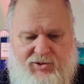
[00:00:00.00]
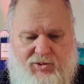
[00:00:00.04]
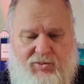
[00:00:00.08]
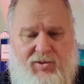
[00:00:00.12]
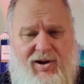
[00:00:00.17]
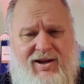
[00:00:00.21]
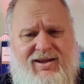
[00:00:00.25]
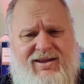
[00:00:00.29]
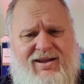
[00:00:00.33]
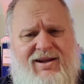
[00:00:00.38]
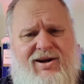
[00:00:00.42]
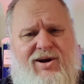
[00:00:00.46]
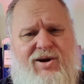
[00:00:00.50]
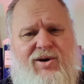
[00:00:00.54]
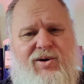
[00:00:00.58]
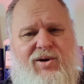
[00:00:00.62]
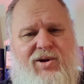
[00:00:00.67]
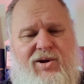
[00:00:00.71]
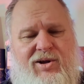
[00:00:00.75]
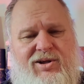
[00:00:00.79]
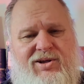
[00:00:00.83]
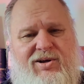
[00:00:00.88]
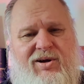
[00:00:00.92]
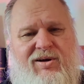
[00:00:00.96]
quite a
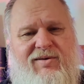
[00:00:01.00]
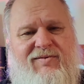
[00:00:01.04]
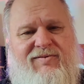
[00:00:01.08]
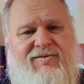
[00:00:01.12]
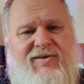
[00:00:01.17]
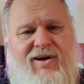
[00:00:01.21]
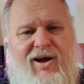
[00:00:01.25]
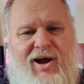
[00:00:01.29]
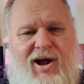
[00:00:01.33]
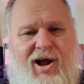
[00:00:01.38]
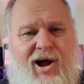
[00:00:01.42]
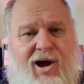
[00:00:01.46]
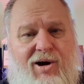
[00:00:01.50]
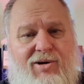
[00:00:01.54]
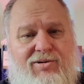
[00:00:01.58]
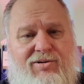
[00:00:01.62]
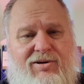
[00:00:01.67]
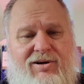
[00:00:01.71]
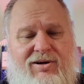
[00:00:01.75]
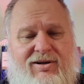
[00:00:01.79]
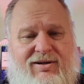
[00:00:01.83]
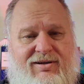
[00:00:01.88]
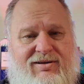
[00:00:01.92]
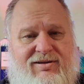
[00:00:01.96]
lot of
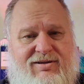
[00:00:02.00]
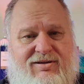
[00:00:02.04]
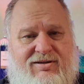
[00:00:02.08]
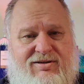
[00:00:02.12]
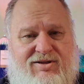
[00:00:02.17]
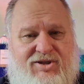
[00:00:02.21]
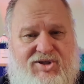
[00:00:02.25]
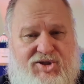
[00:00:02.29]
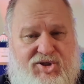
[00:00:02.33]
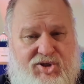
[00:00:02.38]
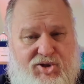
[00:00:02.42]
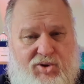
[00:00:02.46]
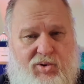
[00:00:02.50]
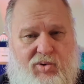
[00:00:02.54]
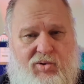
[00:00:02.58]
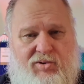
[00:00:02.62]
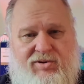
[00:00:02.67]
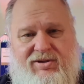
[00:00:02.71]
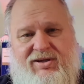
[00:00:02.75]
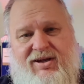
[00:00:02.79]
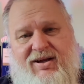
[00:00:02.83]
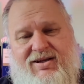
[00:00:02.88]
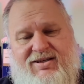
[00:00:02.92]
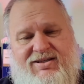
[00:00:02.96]
oak
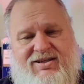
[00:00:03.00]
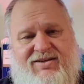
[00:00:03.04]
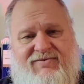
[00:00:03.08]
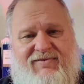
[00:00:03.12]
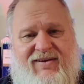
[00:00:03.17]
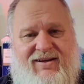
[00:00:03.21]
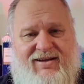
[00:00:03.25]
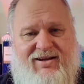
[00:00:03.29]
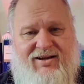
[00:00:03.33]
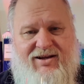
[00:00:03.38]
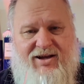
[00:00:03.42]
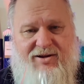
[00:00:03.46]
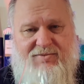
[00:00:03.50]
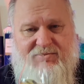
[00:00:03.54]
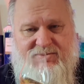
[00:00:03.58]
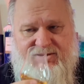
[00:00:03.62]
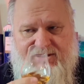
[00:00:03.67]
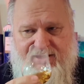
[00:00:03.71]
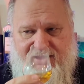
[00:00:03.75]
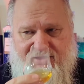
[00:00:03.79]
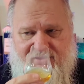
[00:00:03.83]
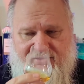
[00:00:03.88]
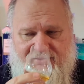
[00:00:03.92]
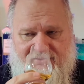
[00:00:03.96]
sawdust that
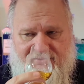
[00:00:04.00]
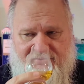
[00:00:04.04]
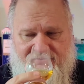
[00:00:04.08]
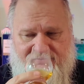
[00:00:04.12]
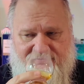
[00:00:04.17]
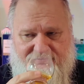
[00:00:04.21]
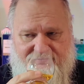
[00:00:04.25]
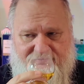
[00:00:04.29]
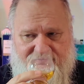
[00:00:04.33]
comes out.